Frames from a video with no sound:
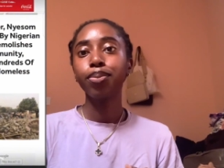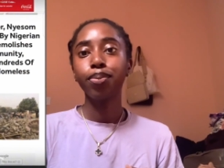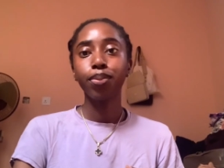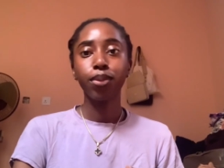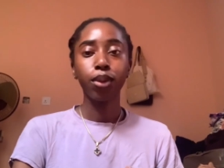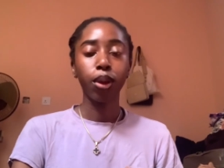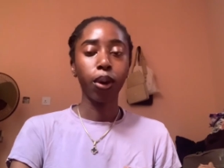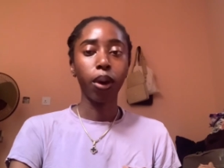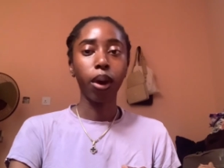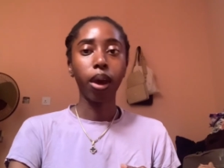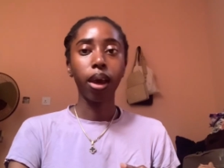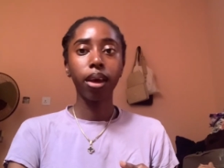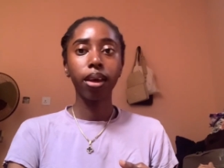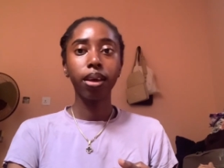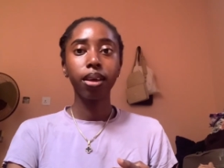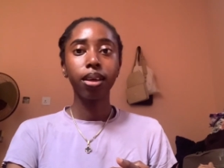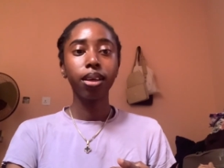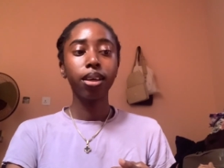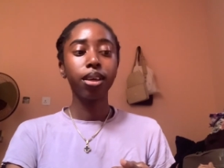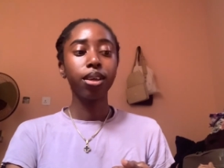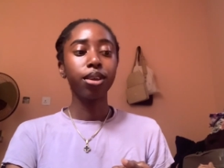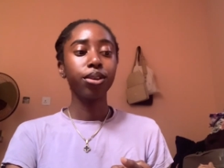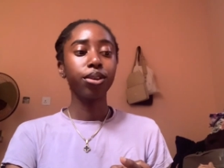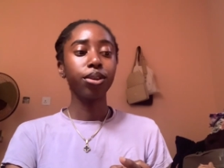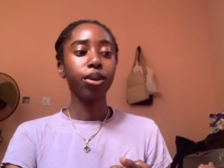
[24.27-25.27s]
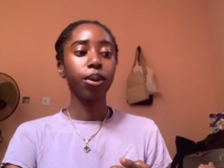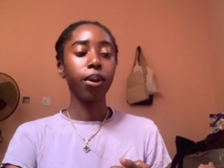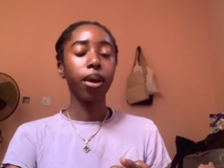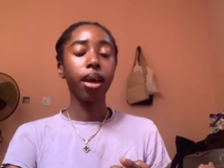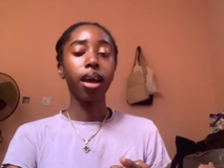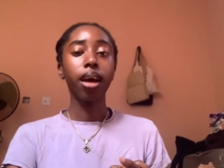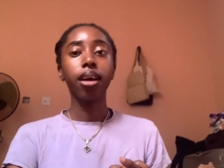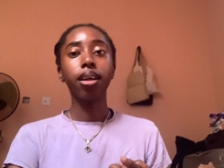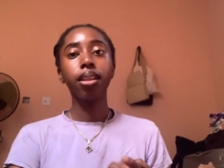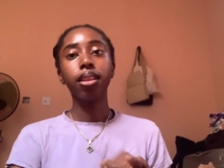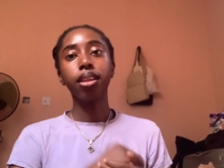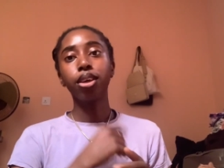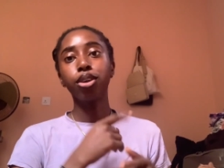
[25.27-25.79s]
Okay, so yeah,
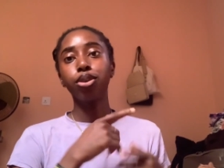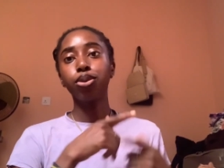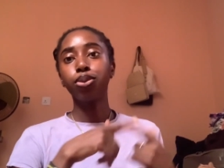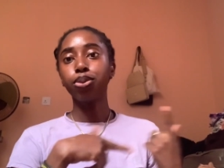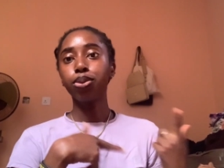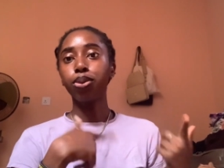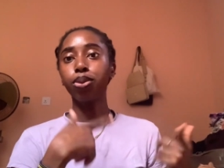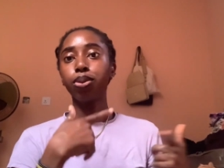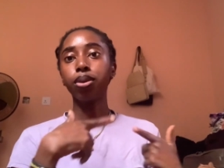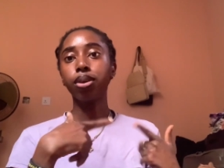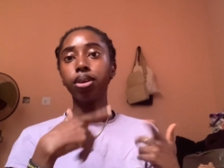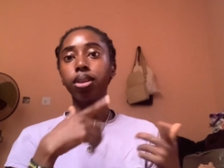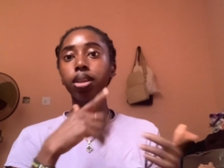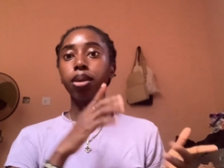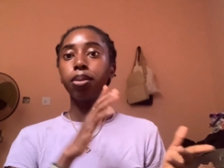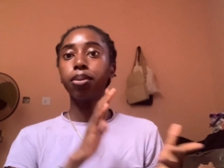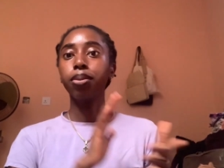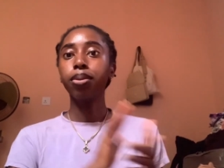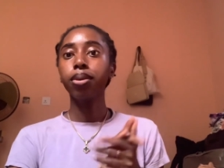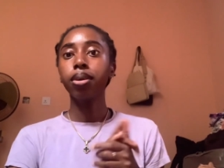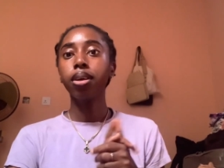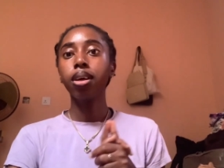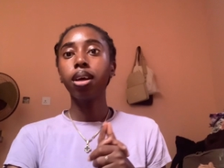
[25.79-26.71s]
let's roll the clip.